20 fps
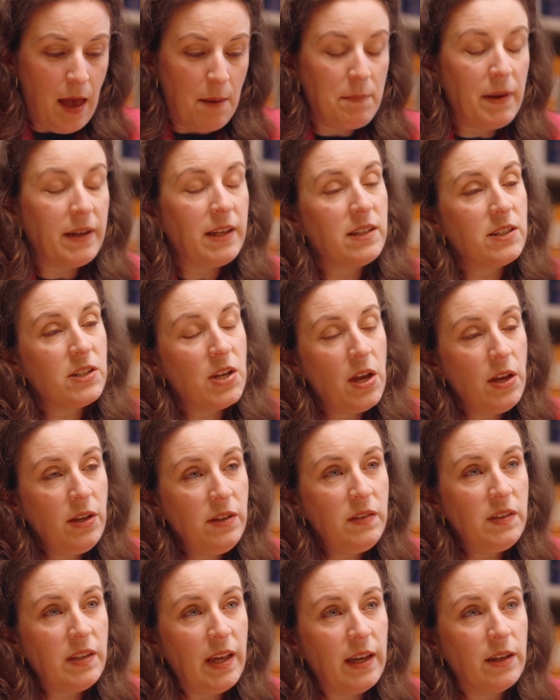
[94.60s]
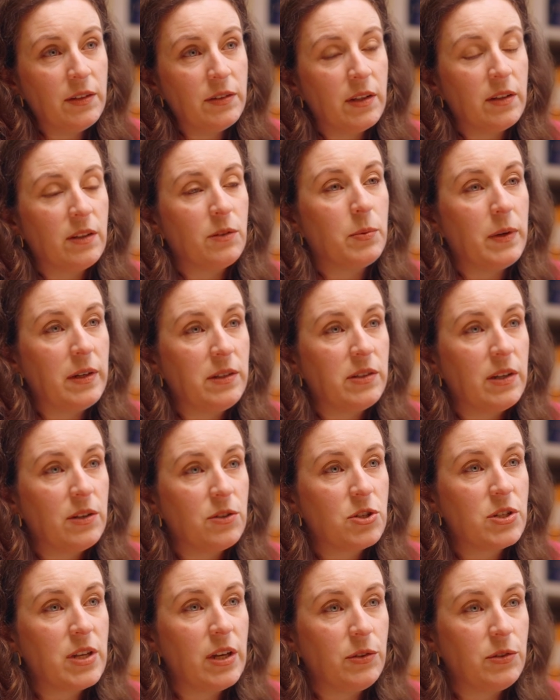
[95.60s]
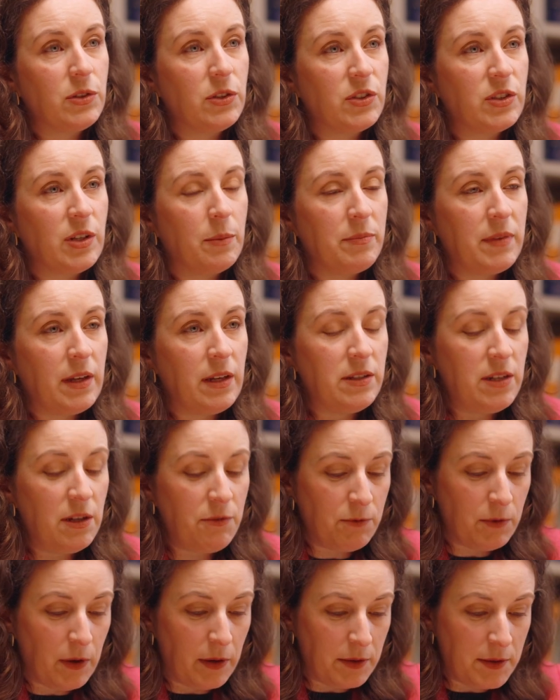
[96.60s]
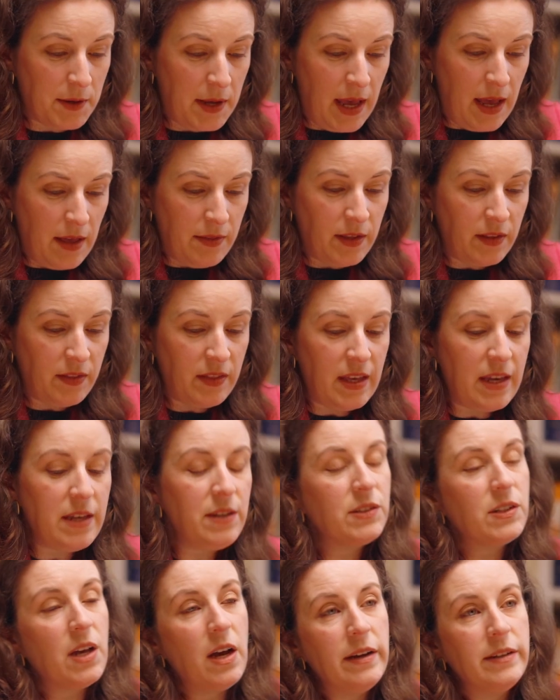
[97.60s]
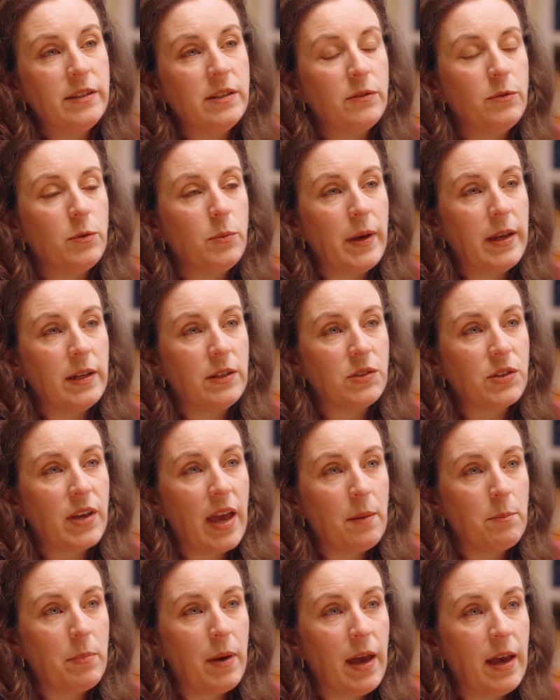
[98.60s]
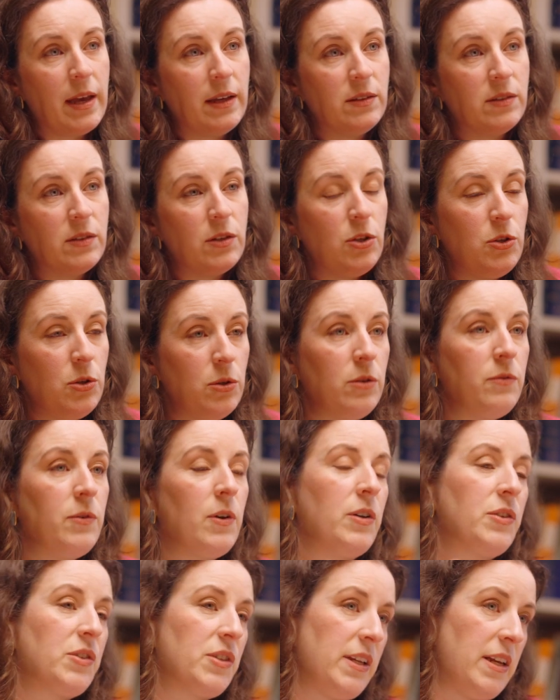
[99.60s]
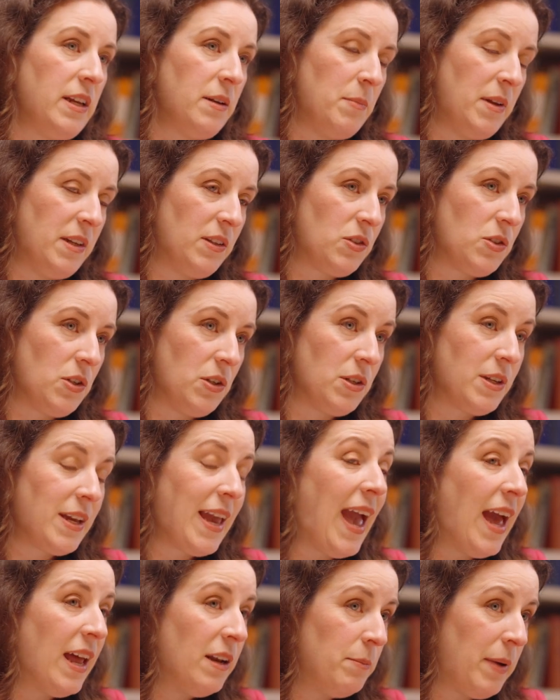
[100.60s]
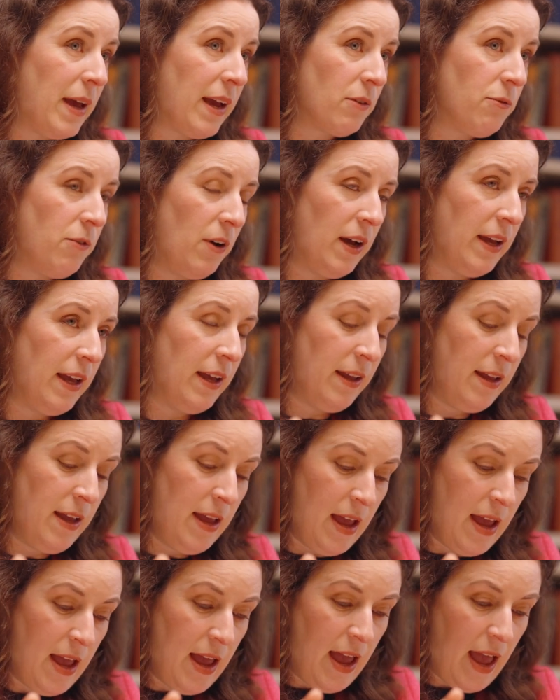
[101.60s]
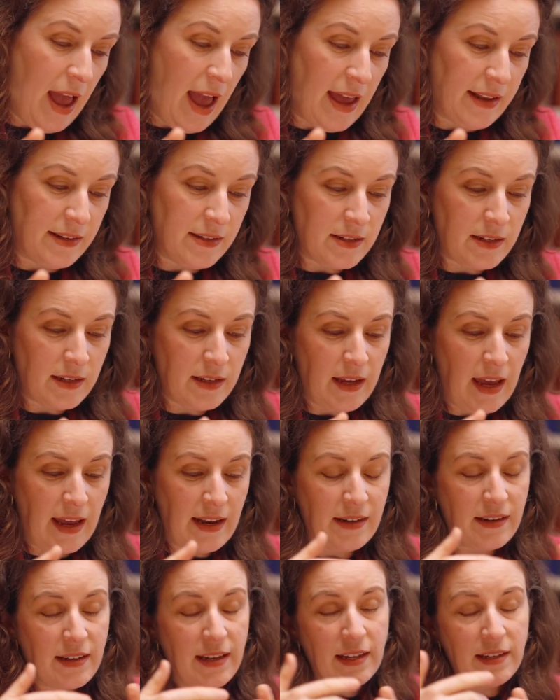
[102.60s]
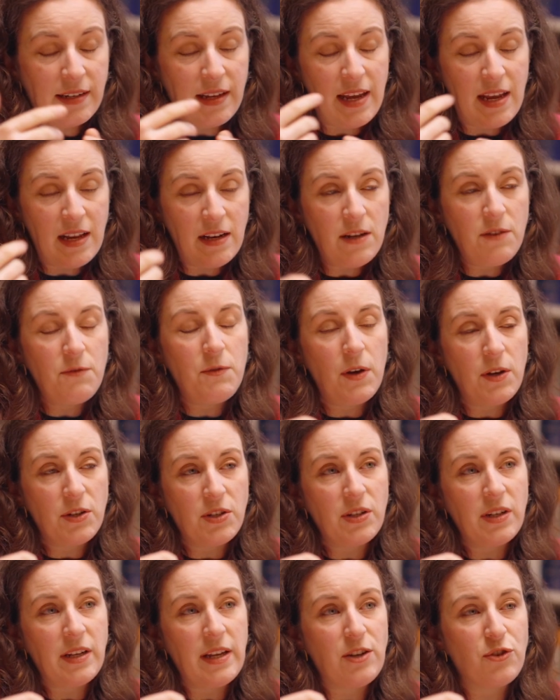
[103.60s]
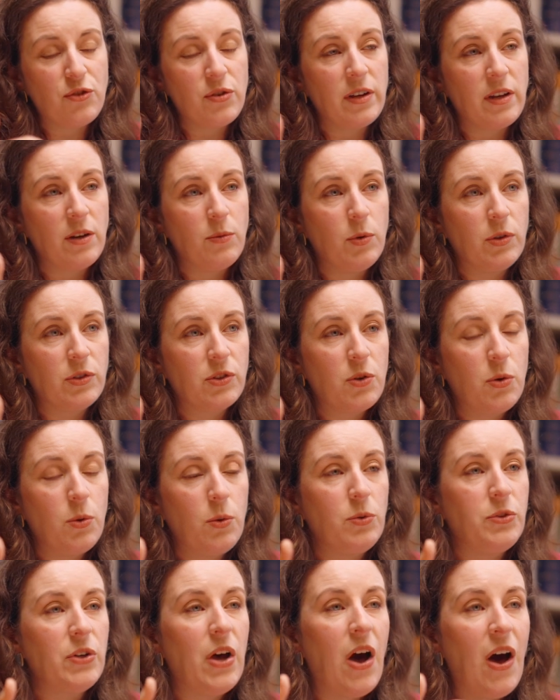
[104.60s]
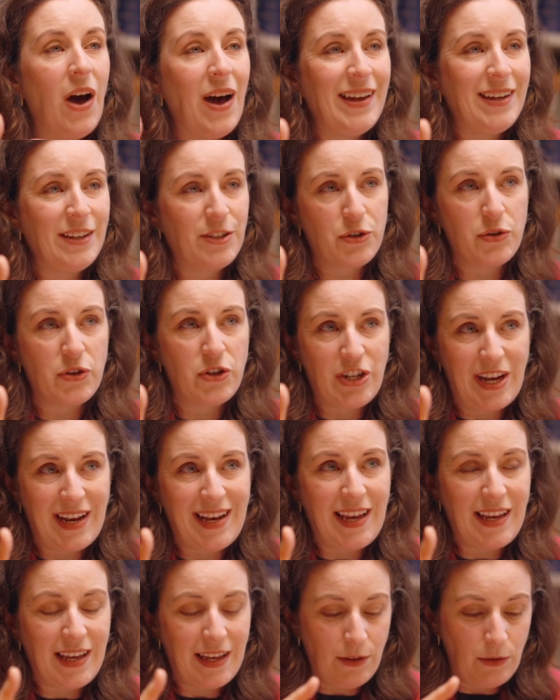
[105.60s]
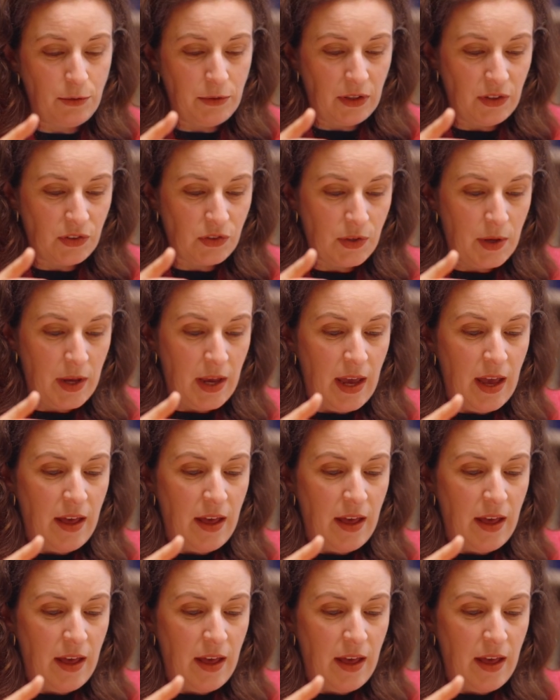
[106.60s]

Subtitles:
But it turns out that the research tells us something different, that these kinds of awareness campaigns, universally administered, can backfire and can inadvertently trigger what's called iatrogenic illness.